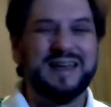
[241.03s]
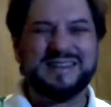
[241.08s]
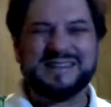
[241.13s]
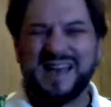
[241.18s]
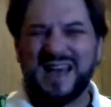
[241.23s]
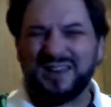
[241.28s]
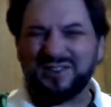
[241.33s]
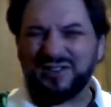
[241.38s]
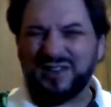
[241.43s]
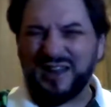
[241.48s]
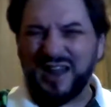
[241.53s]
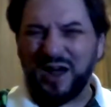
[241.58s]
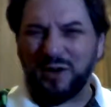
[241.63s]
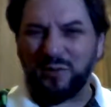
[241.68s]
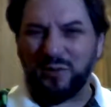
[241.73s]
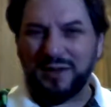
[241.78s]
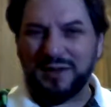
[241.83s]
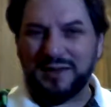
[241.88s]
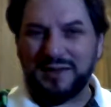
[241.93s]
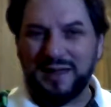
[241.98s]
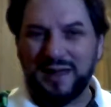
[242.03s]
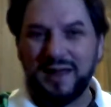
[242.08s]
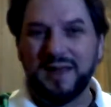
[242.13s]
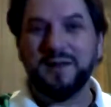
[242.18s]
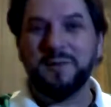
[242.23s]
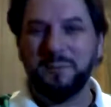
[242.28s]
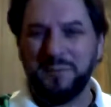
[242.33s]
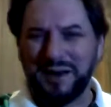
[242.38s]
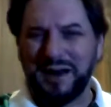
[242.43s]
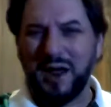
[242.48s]
It's actually not written yet,
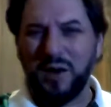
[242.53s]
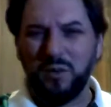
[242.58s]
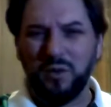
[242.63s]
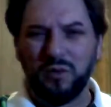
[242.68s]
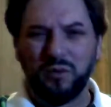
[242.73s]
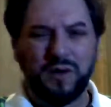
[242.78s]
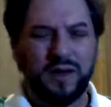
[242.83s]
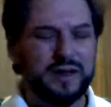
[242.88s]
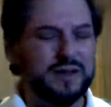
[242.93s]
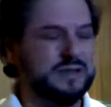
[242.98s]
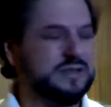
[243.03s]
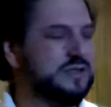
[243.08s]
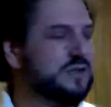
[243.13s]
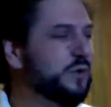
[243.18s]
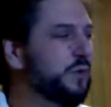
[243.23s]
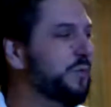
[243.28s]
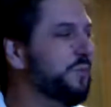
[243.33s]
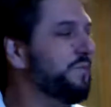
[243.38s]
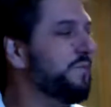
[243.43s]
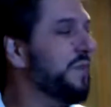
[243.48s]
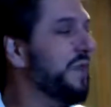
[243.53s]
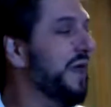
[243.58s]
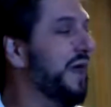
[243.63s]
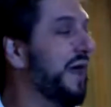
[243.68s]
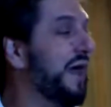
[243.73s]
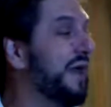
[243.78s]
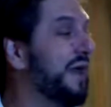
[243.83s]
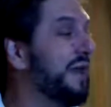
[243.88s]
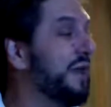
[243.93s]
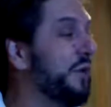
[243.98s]
but I will write it soon.
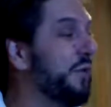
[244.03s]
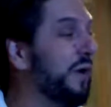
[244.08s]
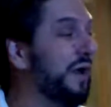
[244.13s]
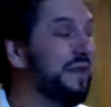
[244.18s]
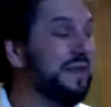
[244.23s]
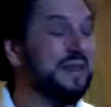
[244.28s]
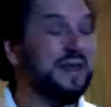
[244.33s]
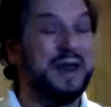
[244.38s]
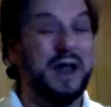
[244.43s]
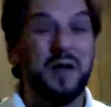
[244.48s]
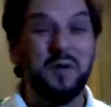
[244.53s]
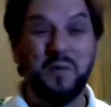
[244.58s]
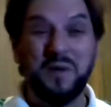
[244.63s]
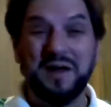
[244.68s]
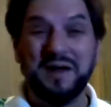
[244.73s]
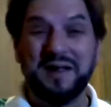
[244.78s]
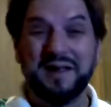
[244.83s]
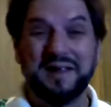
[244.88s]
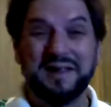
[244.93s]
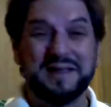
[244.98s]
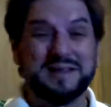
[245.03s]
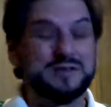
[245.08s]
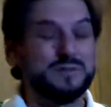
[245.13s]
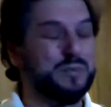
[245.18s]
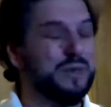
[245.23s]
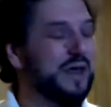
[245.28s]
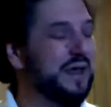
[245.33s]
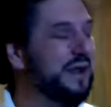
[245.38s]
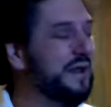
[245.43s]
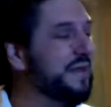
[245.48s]
At any rate, that I will
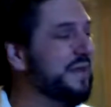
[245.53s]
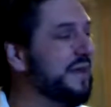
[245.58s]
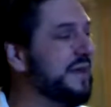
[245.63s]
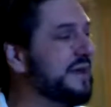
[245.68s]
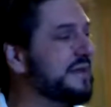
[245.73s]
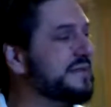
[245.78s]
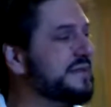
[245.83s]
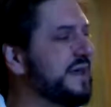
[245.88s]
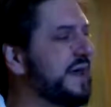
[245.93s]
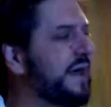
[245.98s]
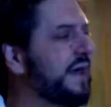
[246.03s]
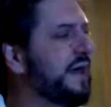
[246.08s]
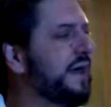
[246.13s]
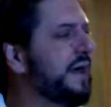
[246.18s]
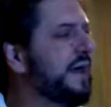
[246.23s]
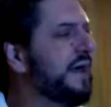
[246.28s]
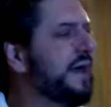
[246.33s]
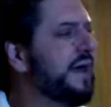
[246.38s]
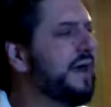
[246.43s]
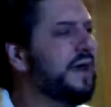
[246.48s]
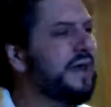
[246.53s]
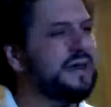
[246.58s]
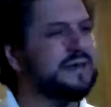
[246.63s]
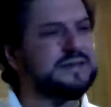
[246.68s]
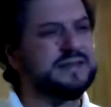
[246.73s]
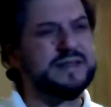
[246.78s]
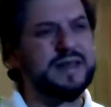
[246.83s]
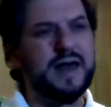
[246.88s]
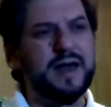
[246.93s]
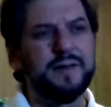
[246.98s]
explain in the essay
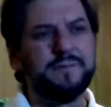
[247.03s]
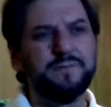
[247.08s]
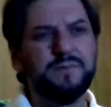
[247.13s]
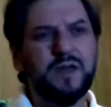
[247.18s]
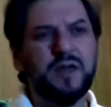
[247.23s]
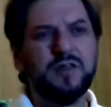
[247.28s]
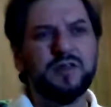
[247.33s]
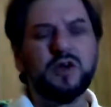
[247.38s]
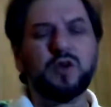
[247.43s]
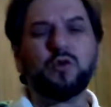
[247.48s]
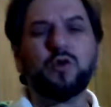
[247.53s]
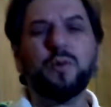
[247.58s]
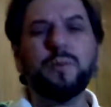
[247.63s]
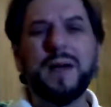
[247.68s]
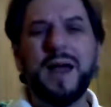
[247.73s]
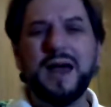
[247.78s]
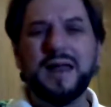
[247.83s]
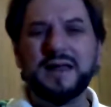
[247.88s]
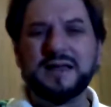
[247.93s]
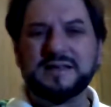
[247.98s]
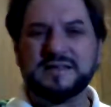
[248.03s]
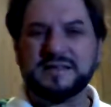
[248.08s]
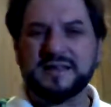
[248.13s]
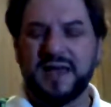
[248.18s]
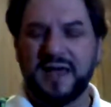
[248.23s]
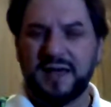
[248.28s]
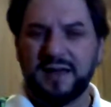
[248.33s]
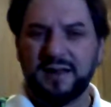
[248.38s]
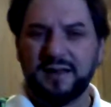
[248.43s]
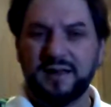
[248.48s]
is that the chromatic
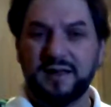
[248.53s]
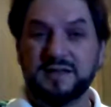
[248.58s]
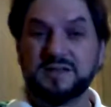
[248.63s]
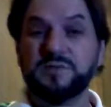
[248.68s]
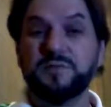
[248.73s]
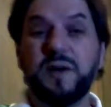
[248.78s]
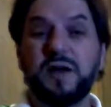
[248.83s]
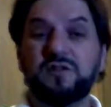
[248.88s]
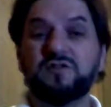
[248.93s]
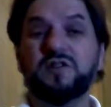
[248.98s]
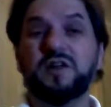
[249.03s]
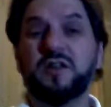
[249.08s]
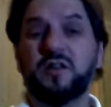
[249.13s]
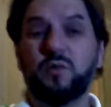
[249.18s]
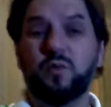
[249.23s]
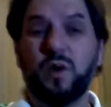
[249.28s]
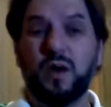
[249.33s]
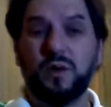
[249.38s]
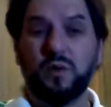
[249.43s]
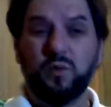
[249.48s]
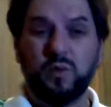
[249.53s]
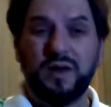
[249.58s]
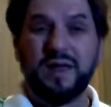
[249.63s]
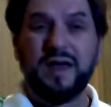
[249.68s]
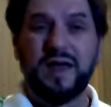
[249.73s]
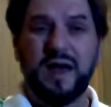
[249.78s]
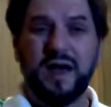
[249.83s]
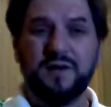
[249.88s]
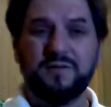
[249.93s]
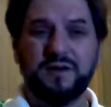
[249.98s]
scale, especially the way we
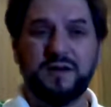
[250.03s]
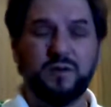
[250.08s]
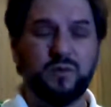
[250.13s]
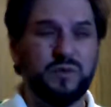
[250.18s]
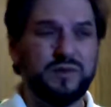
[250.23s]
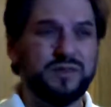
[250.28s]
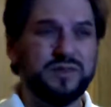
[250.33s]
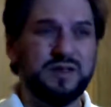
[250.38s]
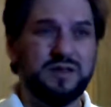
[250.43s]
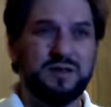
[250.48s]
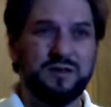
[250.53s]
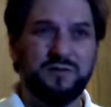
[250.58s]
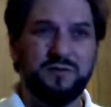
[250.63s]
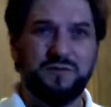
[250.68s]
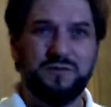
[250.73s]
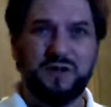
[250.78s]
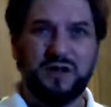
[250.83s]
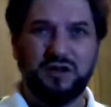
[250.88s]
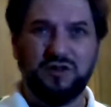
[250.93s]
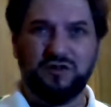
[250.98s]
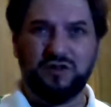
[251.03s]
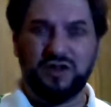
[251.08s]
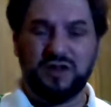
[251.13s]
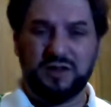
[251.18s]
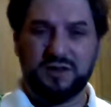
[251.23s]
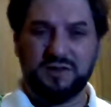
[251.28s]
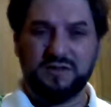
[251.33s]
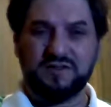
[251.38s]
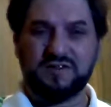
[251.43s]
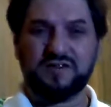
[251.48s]
have it with the
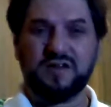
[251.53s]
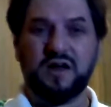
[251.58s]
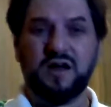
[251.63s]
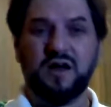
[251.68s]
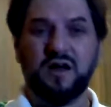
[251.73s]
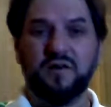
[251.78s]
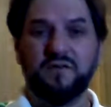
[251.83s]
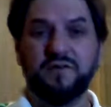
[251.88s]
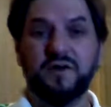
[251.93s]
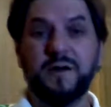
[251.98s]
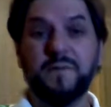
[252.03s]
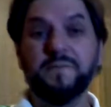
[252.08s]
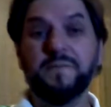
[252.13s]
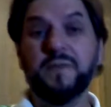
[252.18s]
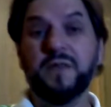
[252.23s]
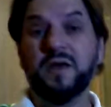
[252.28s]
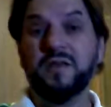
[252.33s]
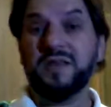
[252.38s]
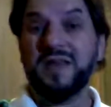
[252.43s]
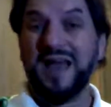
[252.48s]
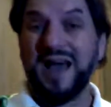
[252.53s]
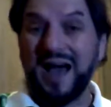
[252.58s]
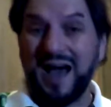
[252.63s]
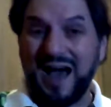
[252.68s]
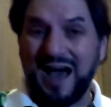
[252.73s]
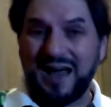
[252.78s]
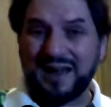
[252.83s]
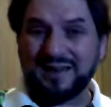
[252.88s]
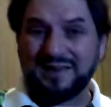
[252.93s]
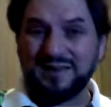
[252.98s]
divisions of the
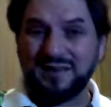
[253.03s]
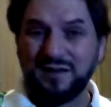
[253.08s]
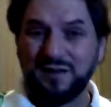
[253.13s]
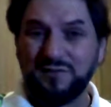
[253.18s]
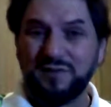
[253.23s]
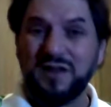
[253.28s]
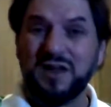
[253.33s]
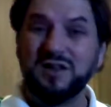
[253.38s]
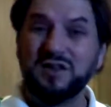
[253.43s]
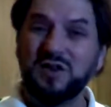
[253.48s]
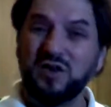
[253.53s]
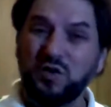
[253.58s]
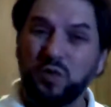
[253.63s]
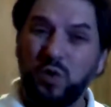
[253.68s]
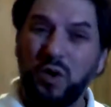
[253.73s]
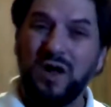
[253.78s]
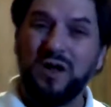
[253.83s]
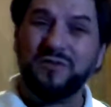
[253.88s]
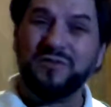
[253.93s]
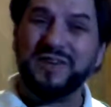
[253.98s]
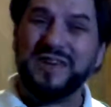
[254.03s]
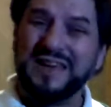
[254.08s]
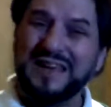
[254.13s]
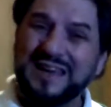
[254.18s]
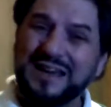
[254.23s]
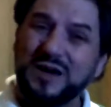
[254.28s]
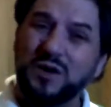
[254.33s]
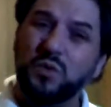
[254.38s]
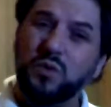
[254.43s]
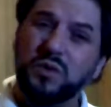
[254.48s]
octave into 12
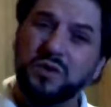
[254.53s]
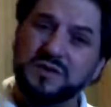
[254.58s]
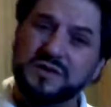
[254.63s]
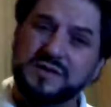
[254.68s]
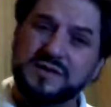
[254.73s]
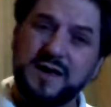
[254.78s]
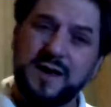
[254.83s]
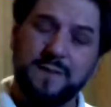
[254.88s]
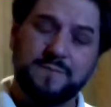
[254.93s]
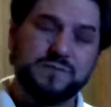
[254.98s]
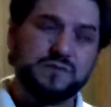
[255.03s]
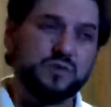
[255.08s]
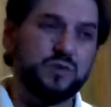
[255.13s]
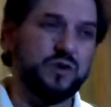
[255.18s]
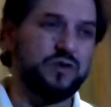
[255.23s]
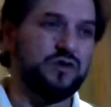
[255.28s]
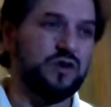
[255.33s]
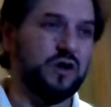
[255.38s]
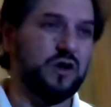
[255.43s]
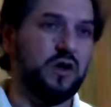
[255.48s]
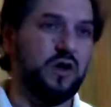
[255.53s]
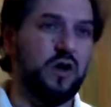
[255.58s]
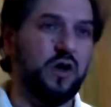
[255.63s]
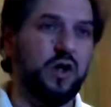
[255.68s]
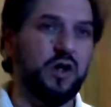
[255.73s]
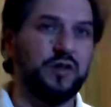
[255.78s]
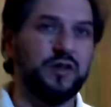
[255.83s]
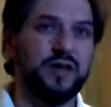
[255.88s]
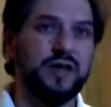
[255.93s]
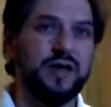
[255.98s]
equal steps, which are
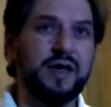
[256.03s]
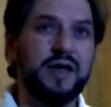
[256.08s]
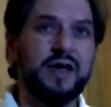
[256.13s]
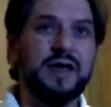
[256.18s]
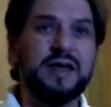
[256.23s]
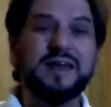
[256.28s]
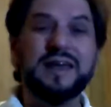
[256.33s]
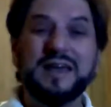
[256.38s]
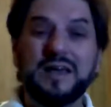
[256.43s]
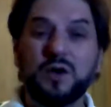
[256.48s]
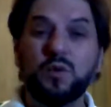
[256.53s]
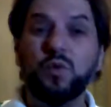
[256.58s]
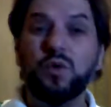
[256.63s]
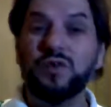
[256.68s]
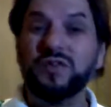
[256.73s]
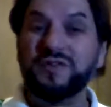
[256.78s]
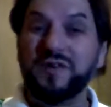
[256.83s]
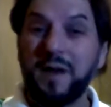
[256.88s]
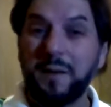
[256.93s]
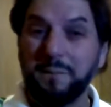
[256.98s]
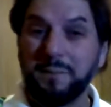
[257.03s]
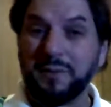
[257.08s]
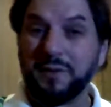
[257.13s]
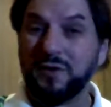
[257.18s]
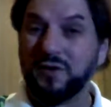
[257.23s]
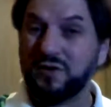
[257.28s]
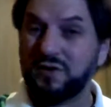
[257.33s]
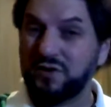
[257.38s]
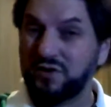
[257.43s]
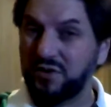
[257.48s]
called equal
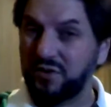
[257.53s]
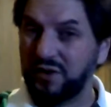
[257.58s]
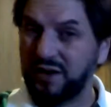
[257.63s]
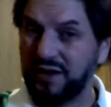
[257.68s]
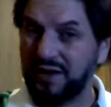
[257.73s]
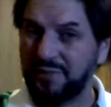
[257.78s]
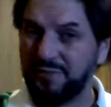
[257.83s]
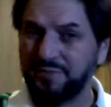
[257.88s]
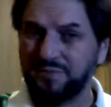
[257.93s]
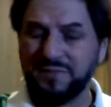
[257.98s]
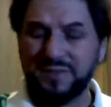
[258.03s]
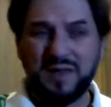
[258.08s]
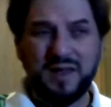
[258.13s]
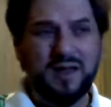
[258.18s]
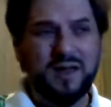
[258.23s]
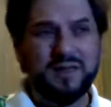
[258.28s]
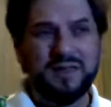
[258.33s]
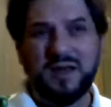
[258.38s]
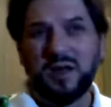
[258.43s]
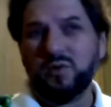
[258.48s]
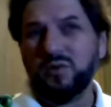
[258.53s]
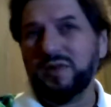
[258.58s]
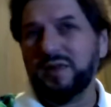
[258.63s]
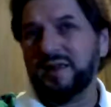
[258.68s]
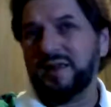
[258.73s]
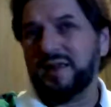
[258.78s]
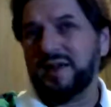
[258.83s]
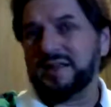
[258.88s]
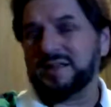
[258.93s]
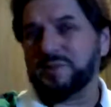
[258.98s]
tempered tuning, that
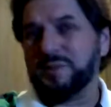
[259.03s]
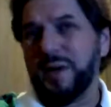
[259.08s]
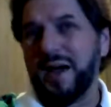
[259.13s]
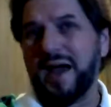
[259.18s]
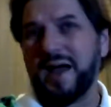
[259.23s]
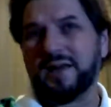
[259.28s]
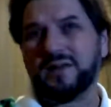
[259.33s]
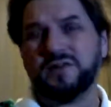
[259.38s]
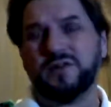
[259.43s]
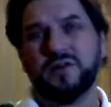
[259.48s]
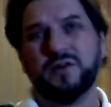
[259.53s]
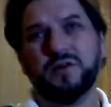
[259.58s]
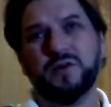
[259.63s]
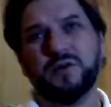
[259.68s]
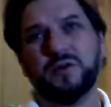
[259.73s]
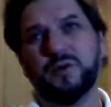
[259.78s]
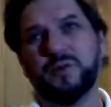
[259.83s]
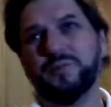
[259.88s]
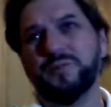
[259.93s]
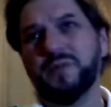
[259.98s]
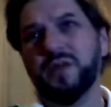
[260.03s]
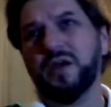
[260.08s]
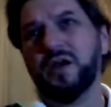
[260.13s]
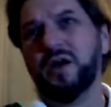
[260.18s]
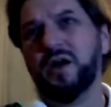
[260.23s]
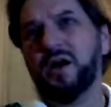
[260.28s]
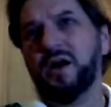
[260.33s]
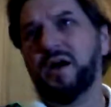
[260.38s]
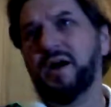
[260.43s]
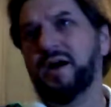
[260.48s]
only dates back to
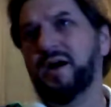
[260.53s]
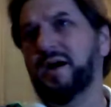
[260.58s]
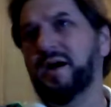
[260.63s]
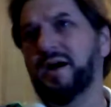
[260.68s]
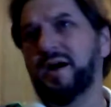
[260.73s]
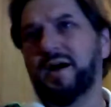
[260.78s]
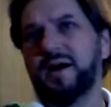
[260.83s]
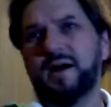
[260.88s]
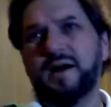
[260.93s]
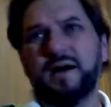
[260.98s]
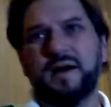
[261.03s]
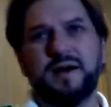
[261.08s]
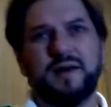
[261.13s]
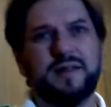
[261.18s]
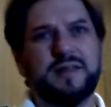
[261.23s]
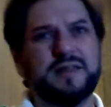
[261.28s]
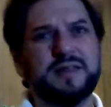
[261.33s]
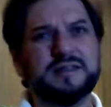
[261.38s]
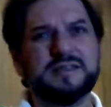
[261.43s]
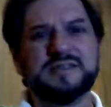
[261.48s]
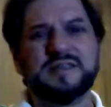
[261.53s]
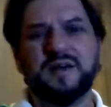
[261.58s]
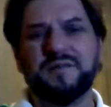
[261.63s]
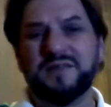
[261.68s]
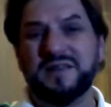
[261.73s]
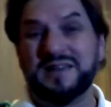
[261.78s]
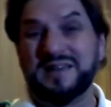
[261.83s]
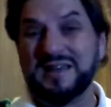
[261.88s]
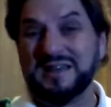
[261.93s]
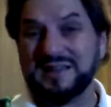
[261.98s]
the
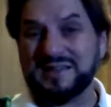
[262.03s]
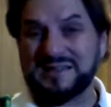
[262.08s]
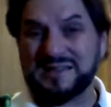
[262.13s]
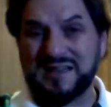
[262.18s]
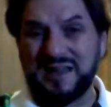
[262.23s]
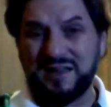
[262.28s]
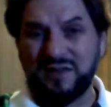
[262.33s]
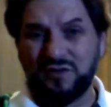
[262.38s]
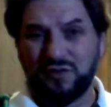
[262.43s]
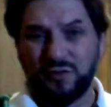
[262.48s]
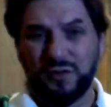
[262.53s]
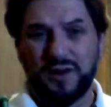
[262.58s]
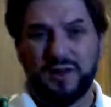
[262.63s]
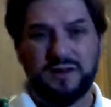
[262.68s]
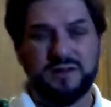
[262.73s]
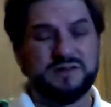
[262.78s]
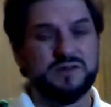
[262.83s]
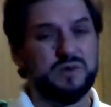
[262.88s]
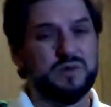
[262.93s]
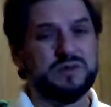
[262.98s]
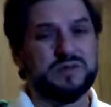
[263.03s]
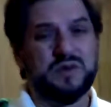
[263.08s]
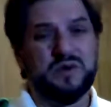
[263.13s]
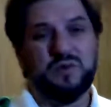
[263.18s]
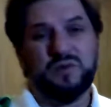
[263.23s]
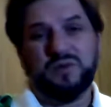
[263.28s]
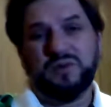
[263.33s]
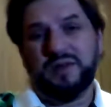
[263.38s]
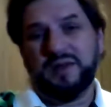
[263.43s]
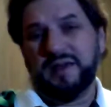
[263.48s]
17th century, so it's
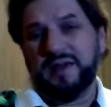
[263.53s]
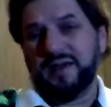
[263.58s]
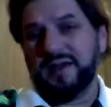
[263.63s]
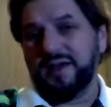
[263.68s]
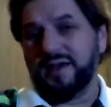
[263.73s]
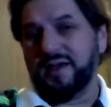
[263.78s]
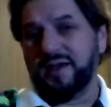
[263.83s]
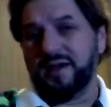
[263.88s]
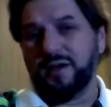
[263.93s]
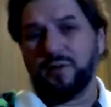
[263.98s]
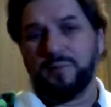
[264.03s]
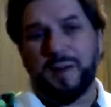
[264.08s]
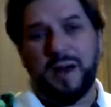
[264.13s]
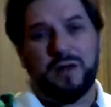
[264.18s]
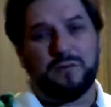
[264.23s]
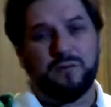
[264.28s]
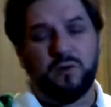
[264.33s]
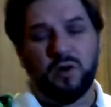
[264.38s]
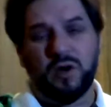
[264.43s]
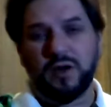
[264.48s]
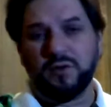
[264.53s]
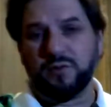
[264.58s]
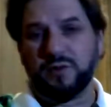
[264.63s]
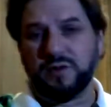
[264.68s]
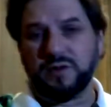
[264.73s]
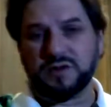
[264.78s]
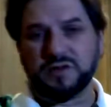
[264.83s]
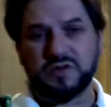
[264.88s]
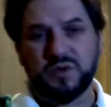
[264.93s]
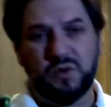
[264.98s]
only about
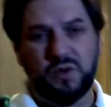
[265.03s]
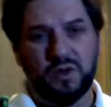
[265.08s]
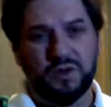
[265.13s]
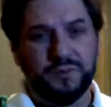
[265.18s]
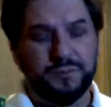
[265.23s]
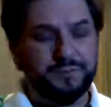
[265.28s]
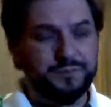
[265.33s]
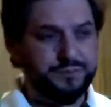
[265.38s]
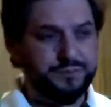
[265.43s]
400 years old.